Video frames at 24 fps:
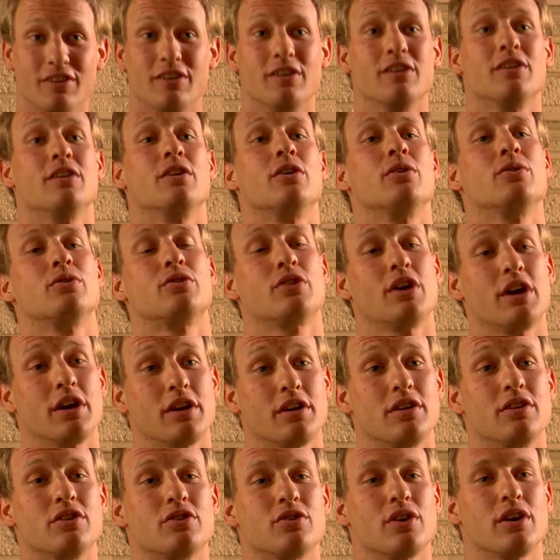You know, try
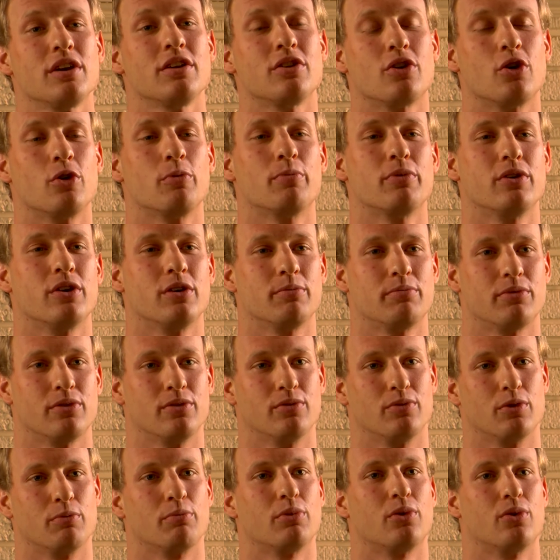to open up a
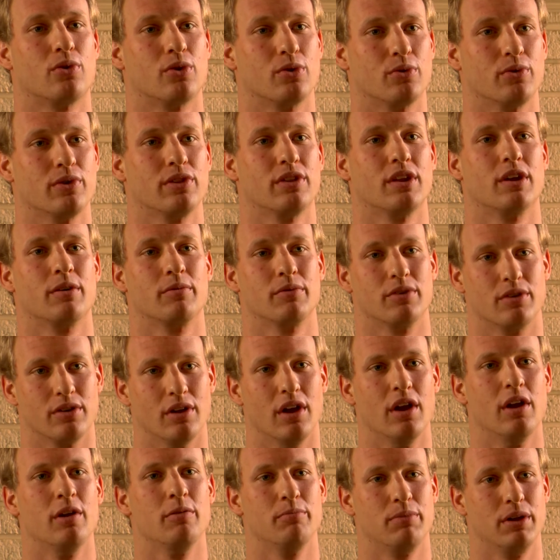rapport with them and
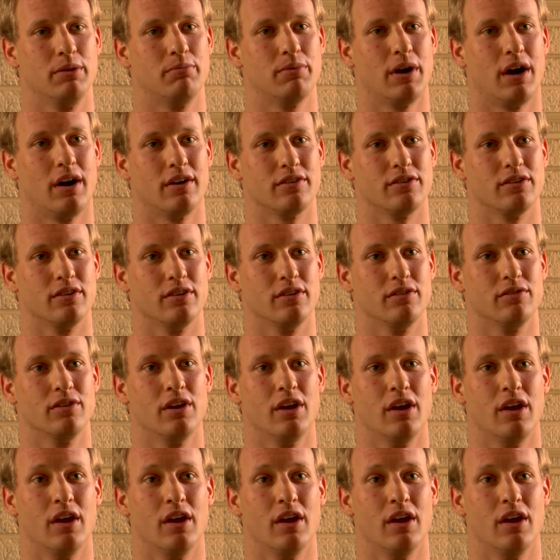be positive.